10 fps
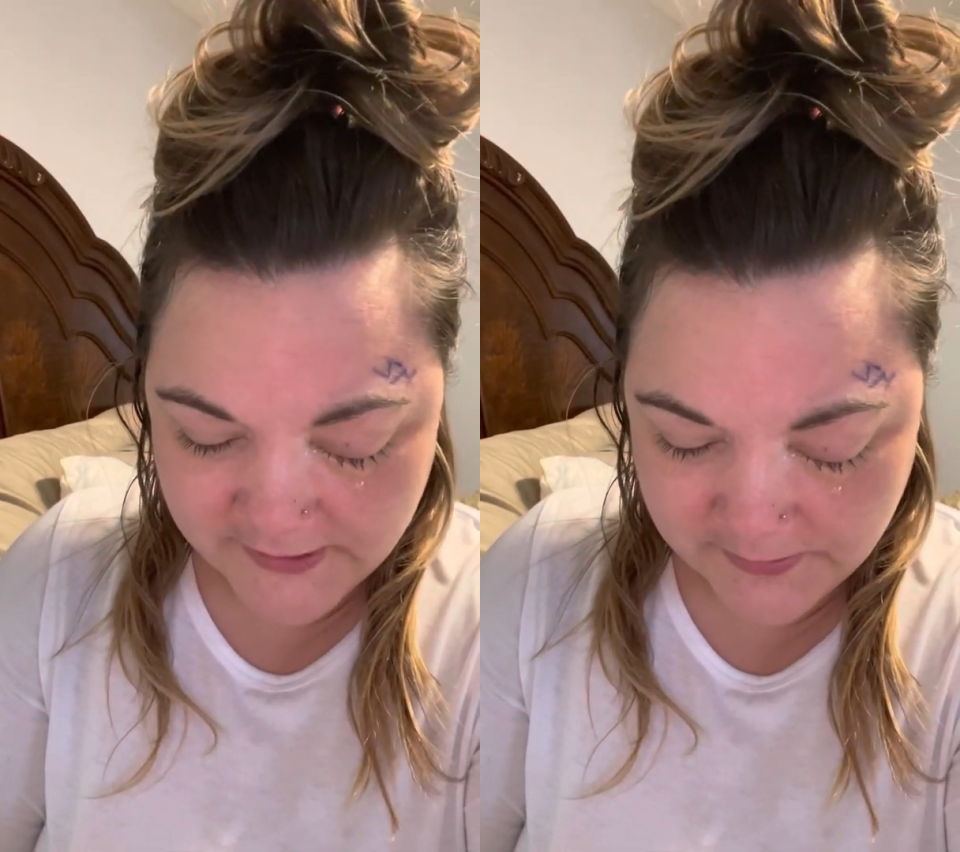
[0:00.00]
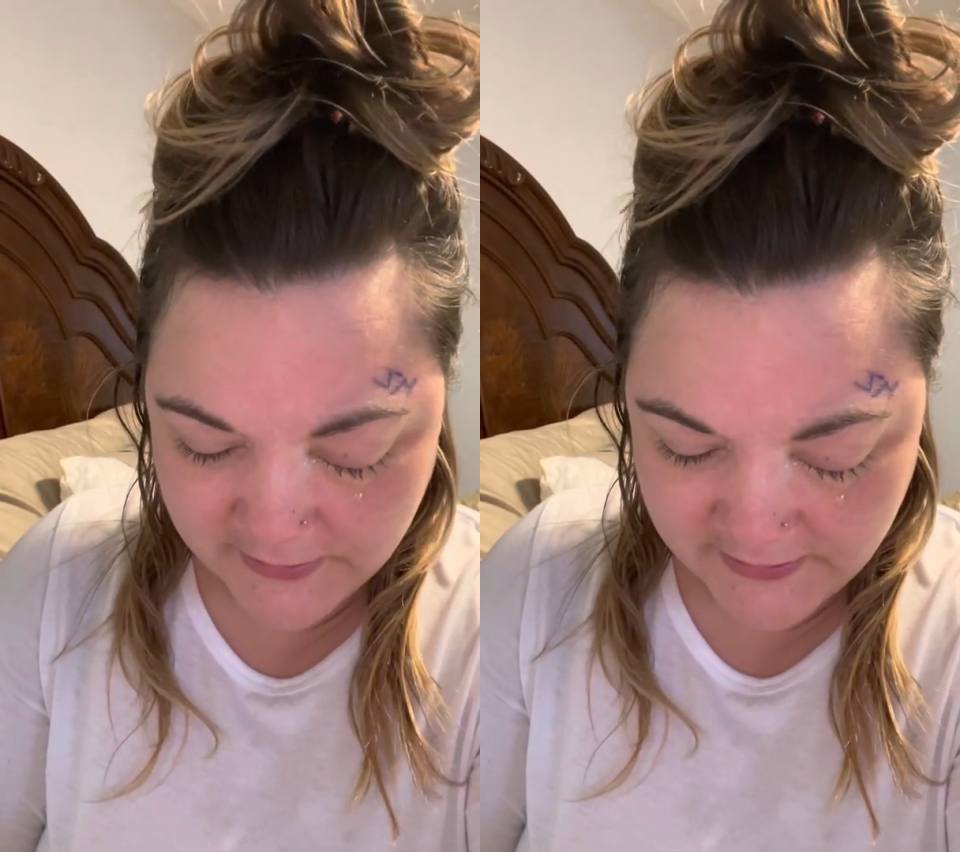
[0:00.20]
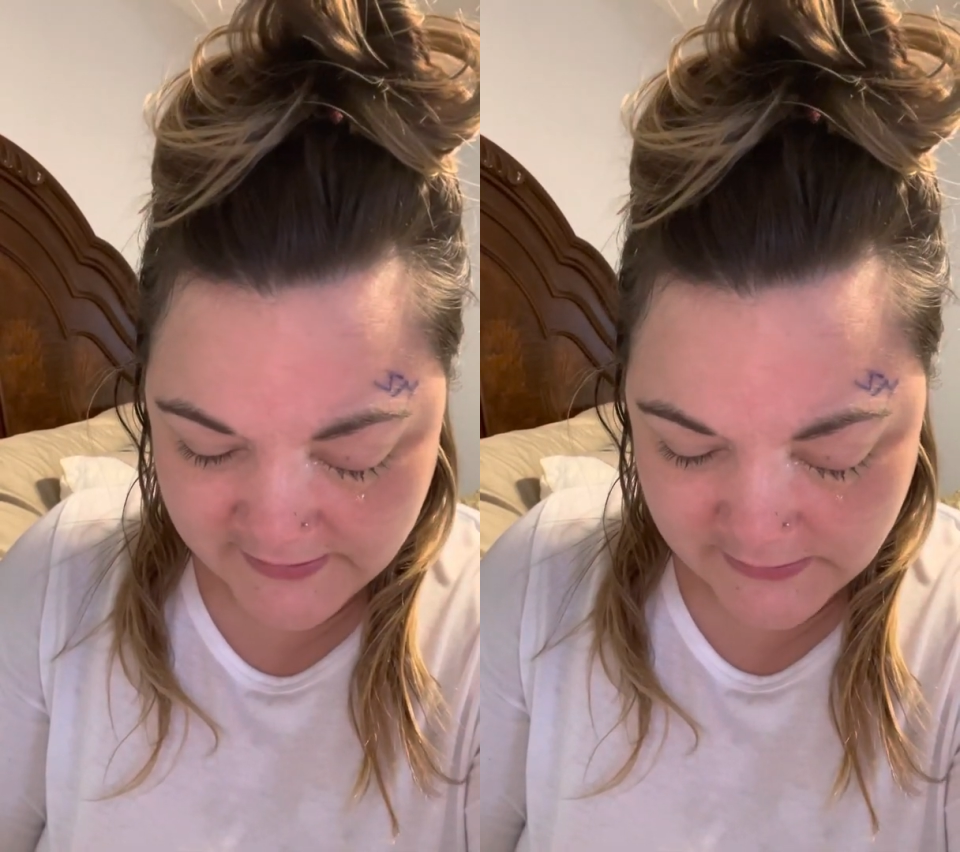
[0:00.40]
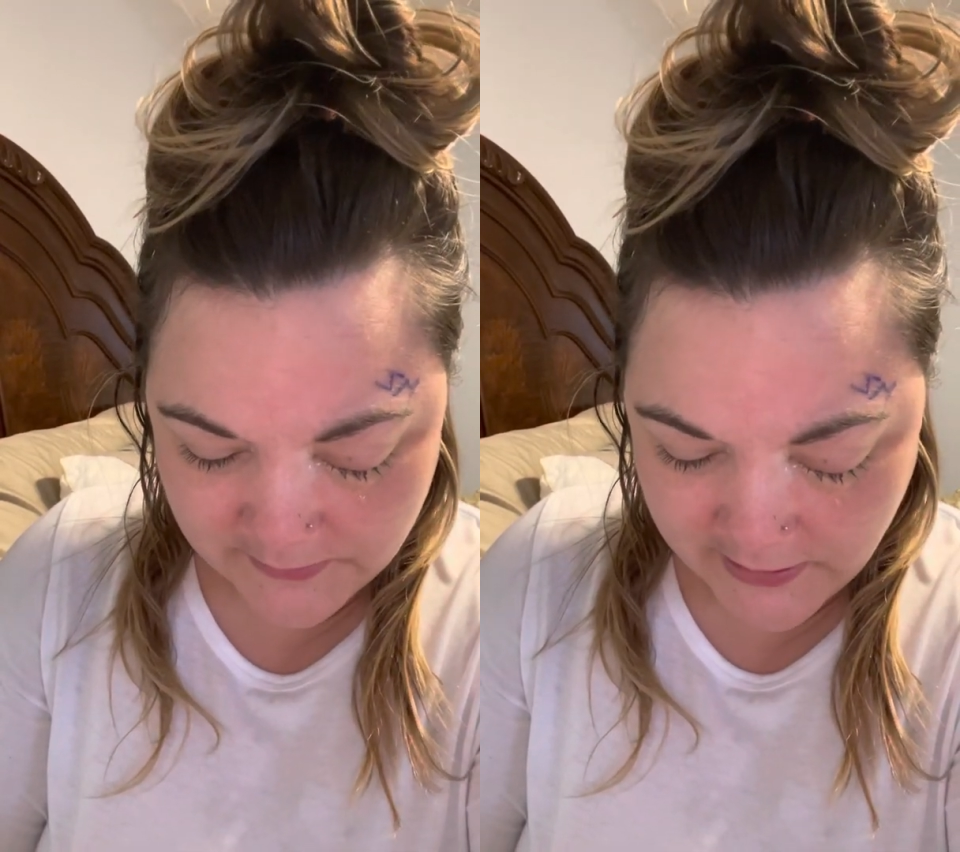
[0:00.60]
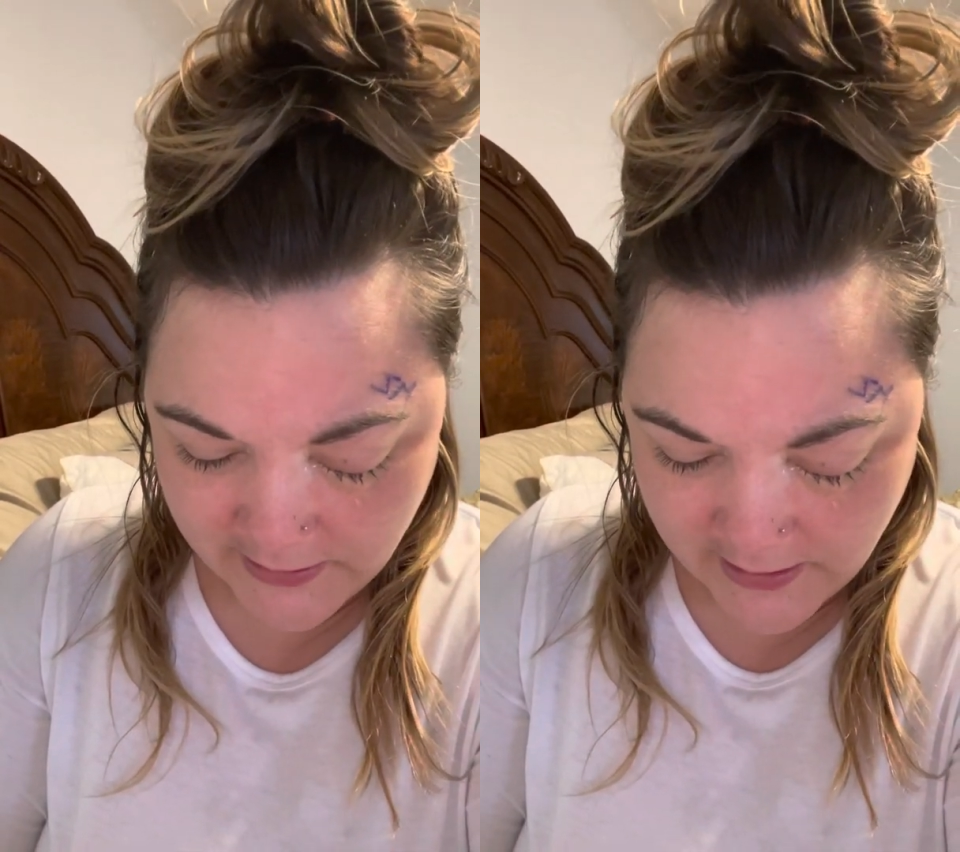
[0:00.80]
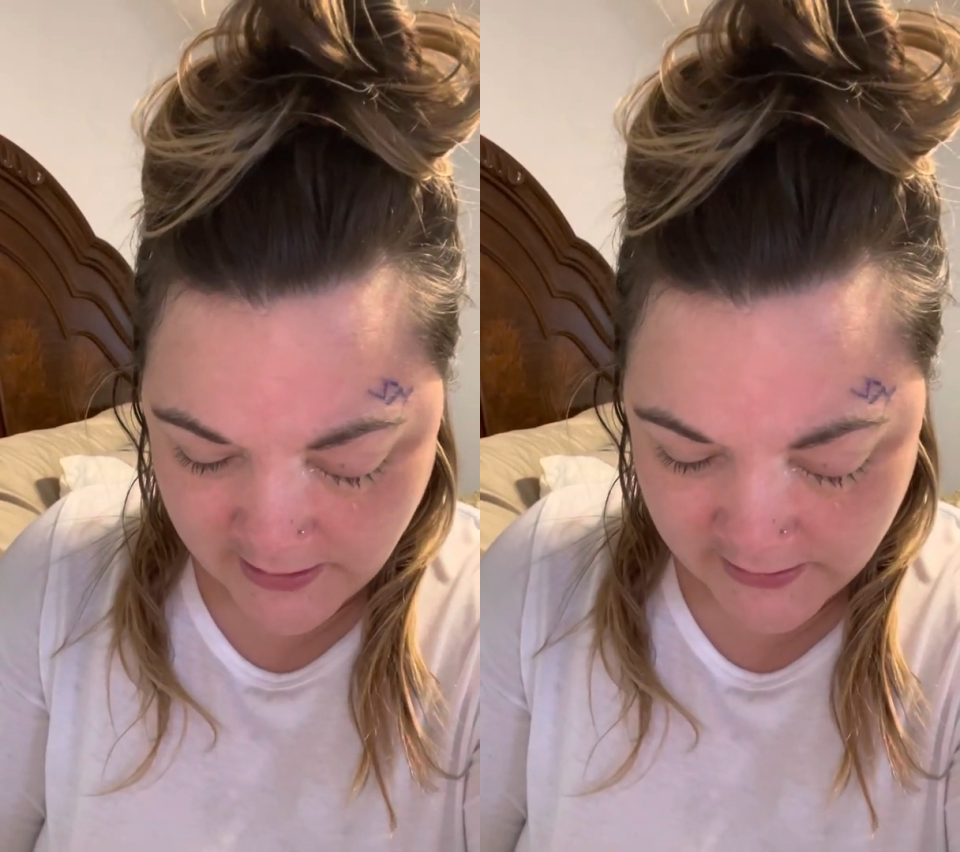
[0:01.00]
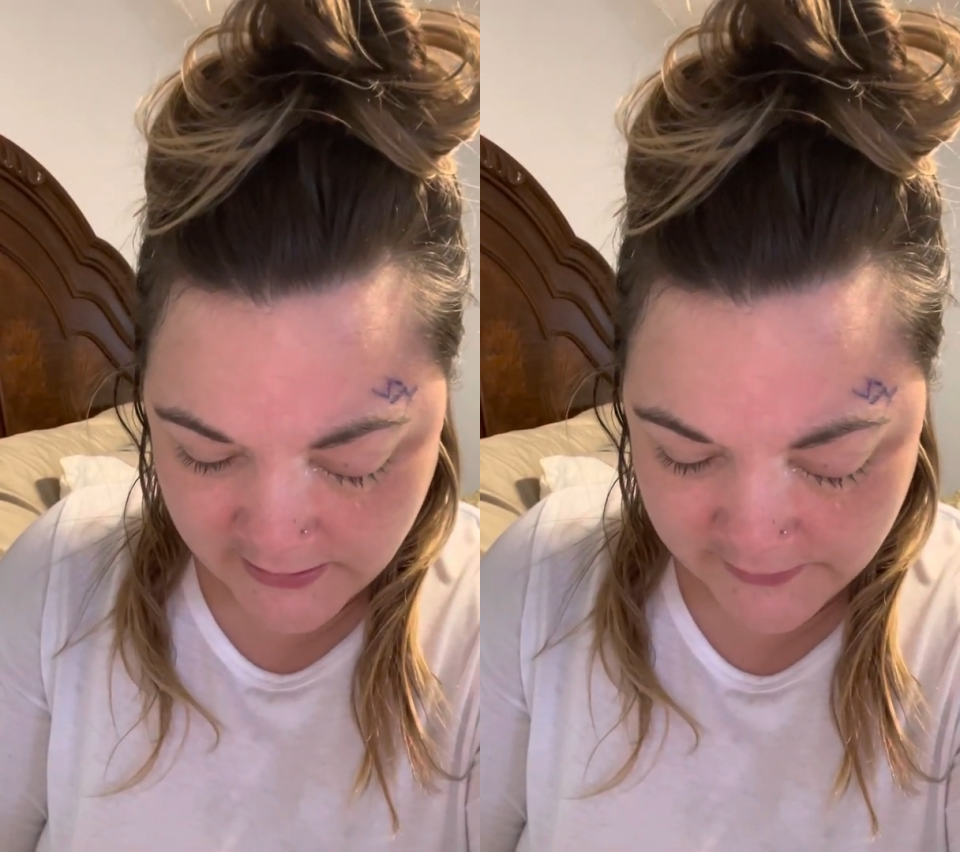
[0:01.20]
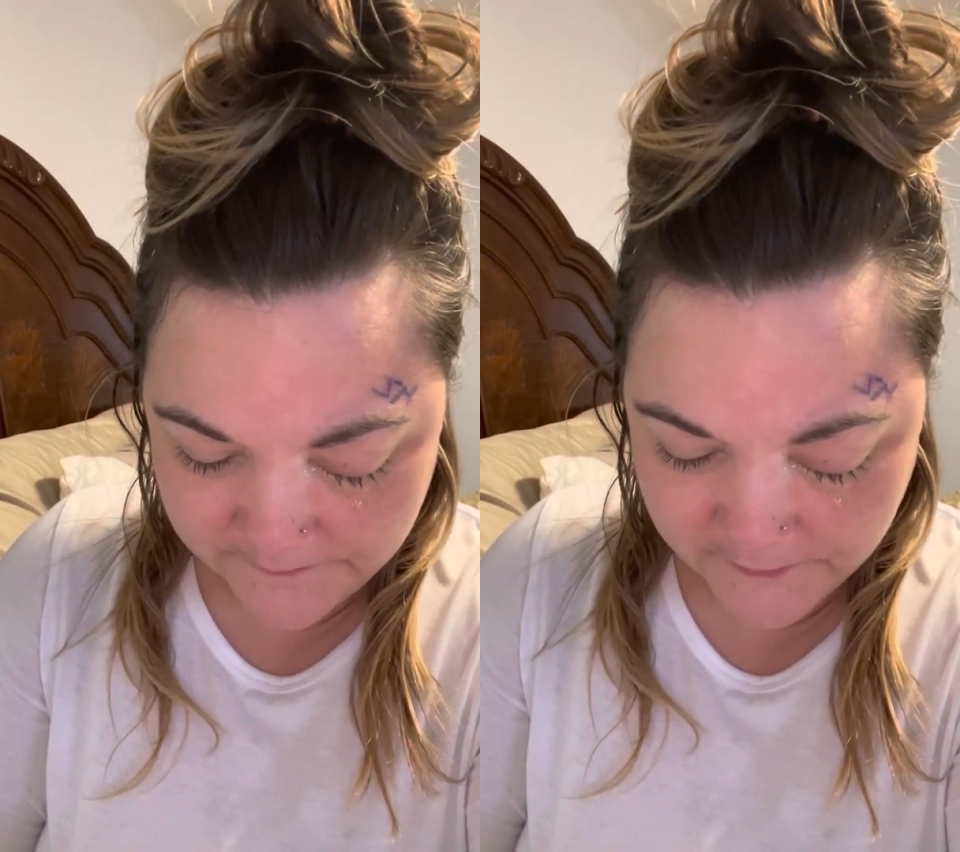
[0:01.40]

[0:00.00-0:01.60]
placed in my eye.